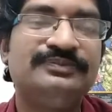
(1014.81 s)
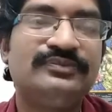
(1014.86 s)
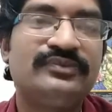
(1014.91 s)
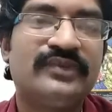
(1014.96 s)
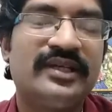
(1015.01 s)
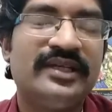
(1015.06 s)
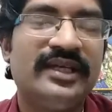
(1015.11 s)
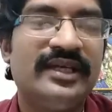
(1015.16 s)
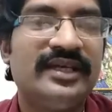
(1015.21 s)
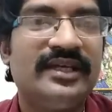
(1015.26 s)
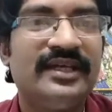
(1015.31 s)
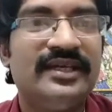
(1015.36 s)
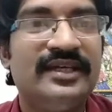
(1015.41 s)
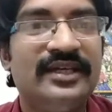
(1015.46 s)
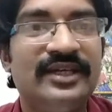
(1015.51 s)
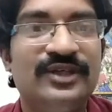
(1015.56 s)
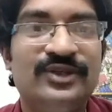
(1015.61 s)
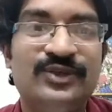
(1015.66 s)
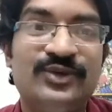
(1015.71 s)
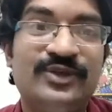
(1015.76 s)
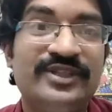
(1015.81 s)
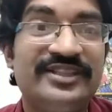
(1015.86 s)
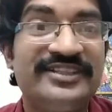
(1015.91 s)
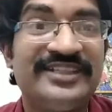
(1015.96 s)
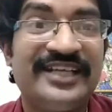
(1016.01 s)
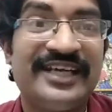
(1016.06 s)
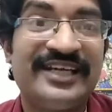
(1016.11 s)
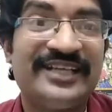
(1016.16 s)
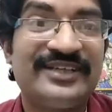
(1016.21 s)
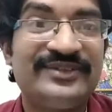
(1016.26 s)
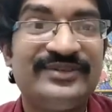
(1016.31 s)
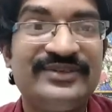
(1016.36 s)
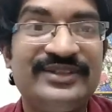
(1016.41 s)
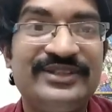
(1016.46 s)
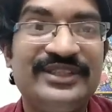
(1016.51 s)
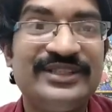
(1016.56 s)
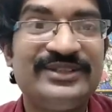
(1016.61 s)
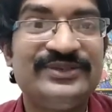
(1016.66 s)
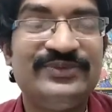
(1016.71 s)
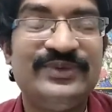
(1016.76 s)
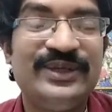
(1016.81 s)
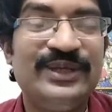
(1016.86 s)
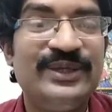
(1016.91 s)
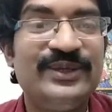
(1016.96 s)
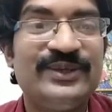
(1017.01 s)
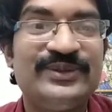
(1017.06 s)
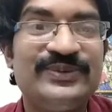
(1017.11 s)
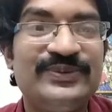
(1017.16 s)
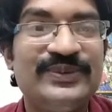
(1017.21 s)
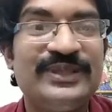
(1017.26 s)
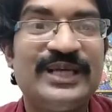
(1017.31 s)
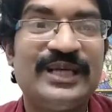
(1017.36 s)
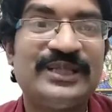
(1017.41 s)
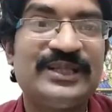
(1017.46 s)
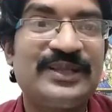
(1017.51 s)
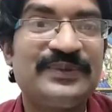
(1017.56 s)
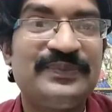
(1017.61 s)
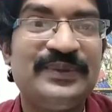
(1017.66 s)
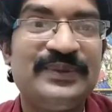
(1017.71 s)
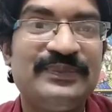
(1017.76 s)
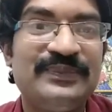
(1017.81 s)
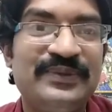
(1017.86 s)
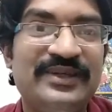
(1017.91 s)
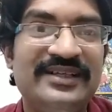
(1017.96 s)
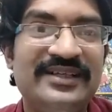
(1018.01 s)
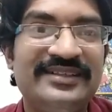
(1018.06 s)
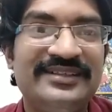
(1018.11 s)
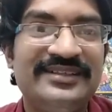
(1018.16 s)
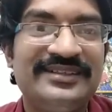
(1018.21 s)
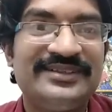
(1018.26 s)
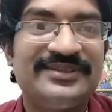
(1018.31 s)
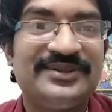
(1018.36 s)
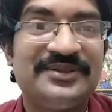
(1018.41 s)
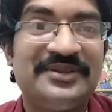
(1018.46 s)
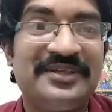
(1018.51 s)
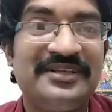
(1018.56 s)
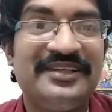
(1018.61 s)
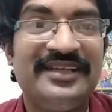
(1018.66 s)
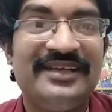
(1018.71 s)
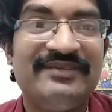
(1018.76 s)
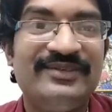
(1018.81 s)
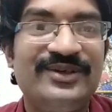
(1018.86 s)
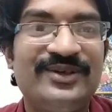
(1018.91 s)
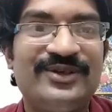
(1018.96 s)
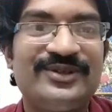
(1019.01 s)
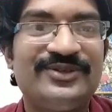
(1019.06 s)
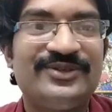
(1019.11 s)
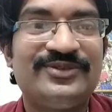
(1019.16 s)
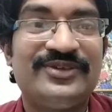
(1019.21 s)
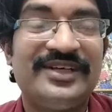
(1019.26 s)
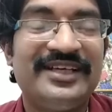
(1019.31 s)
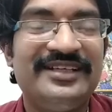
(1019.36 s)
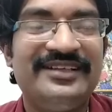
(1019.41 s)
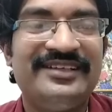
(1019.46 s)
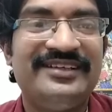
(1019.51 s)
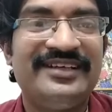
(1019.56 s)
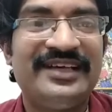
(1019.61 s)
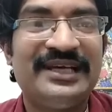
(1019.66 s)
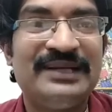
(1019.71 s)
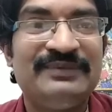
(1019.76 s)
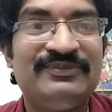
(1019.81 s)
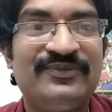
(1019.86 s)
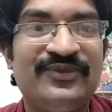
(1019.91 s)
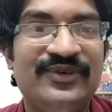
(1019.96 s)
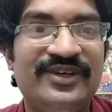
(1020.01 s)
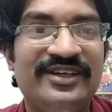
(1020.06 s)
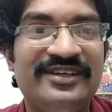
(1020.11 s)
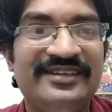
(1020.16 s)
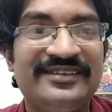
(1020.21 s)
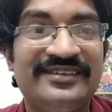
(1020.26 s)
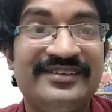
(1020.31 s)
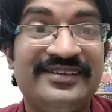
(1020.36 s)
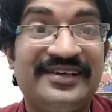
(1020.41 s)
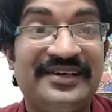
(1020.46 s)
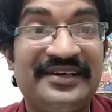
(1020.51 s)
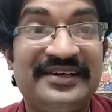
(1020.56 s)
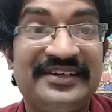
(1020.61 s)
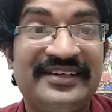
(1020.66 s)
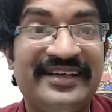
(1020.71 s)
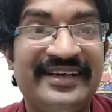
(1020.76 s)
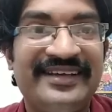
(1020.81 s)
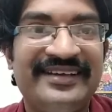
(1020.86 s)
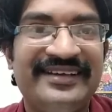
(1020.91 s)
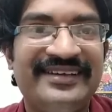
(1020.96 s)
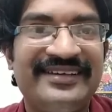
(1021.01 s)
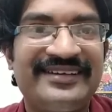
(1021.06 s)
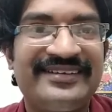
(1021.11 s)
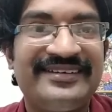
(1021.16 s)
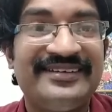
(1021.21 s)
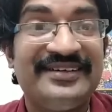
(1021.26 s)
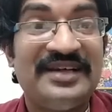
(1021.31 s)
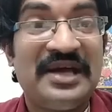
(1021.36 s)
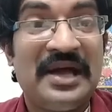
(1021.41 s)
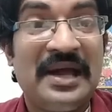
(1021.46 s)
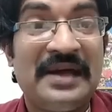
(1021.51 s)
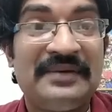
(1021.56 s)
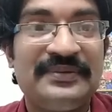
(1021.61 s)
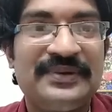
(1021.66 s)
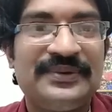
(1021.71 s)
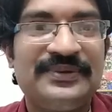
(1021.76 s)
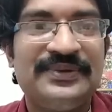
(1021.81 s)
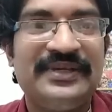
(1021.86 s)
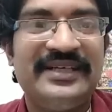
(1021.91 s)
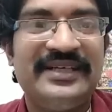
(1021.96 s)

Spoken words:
Okay? You can share these videos with other people so that they will also find it helpful. Take care. Have a good day.